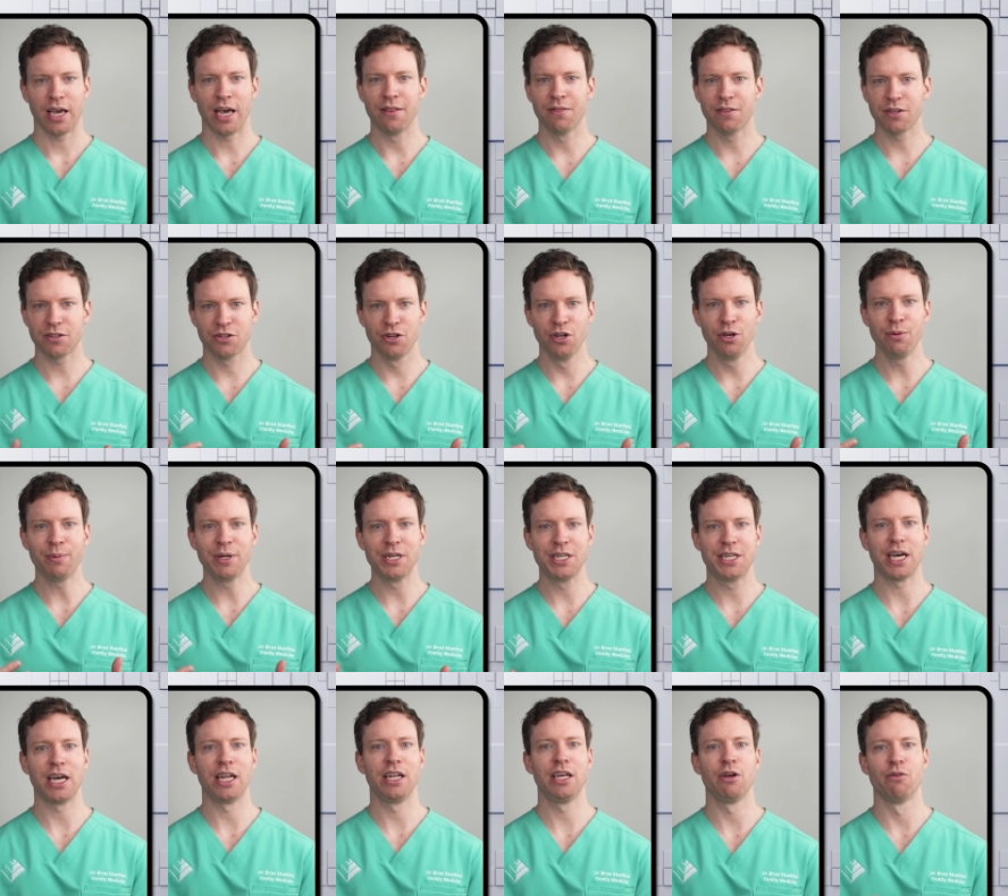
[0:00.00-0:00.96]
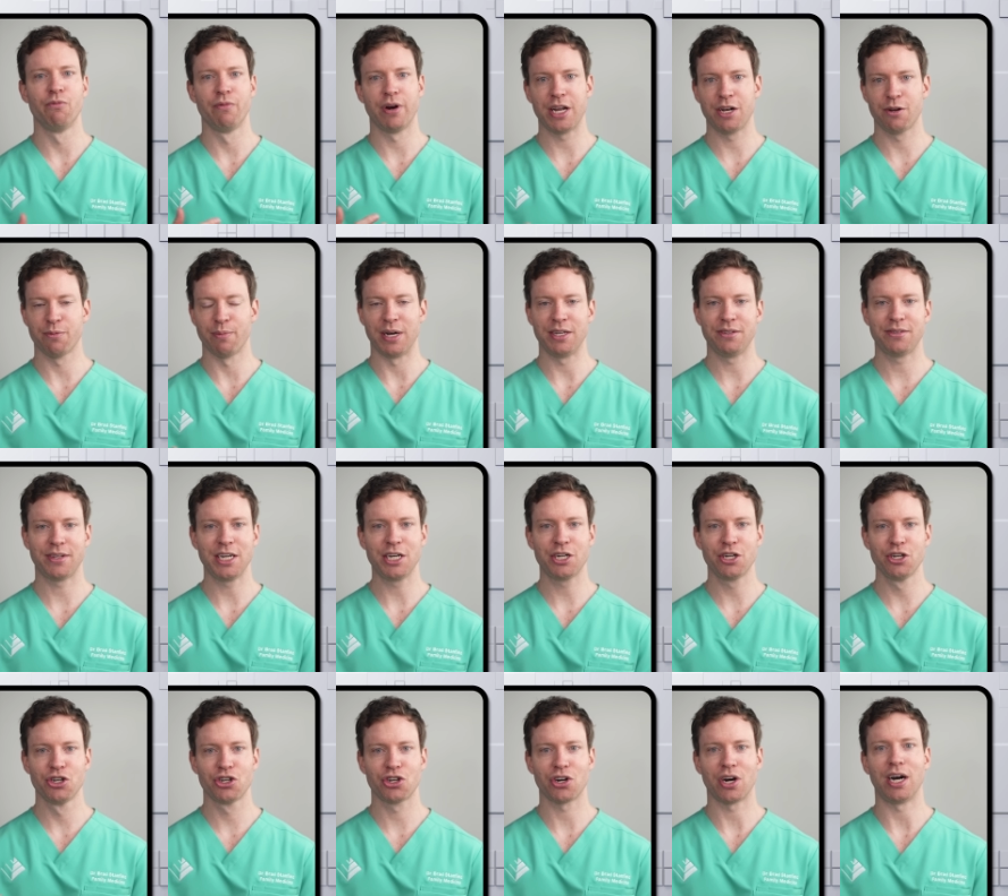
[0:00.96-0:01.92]
and this new Mendelian
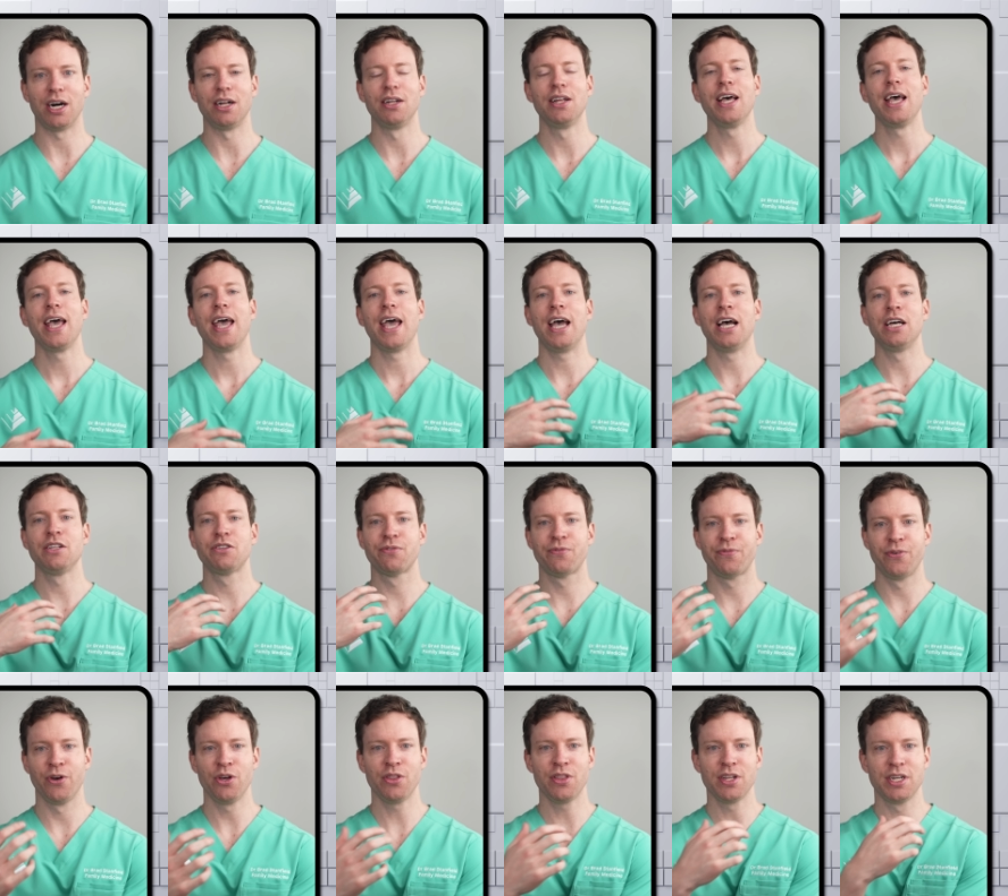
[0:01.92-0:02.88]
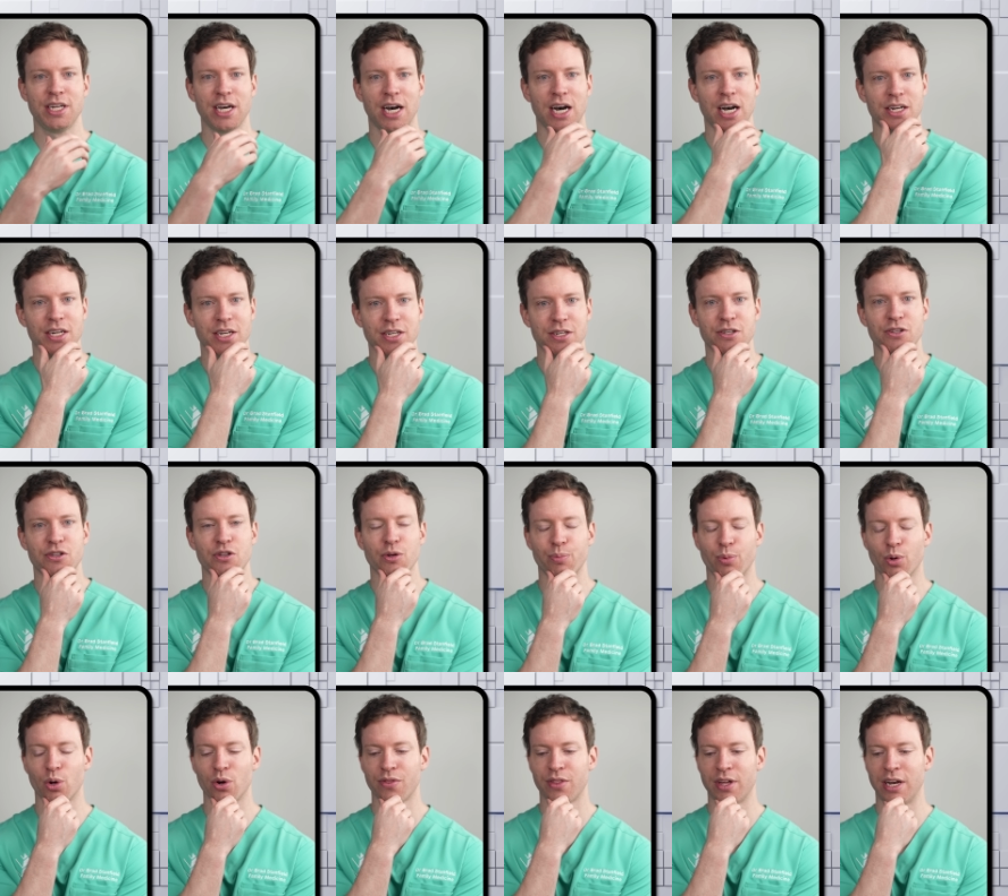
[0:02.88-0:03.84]
randomization trial adds further data to
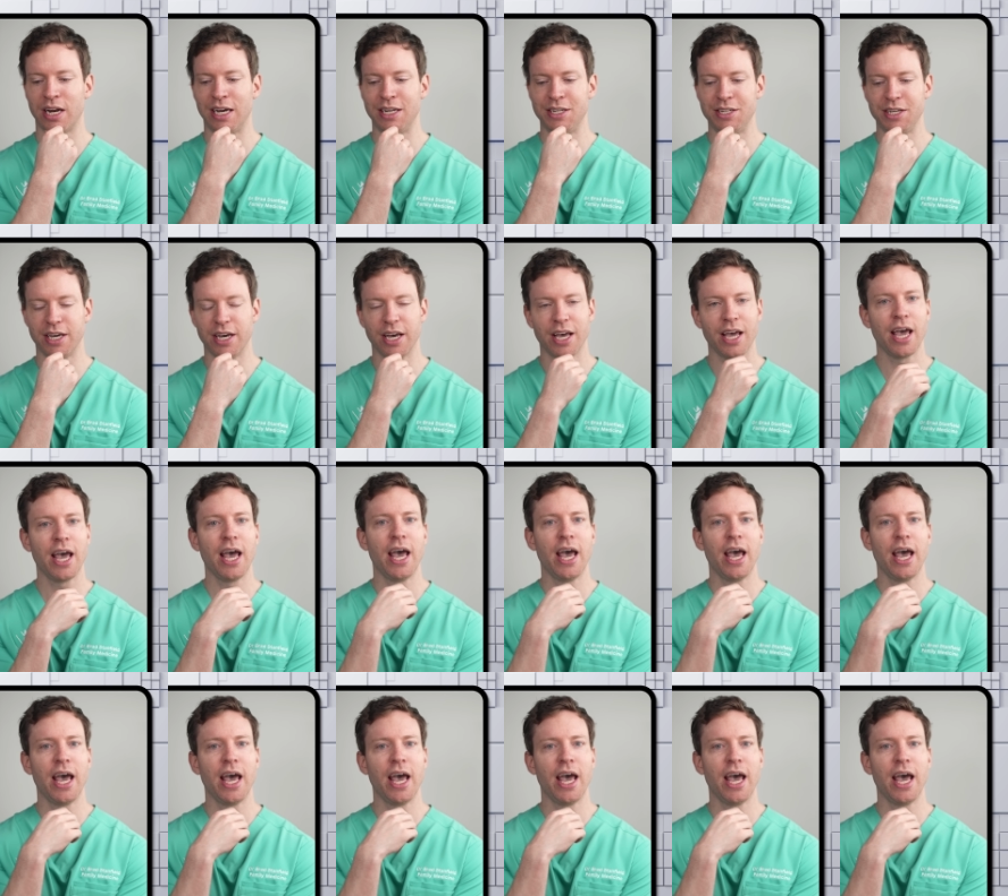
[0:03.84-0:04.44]
support that idea,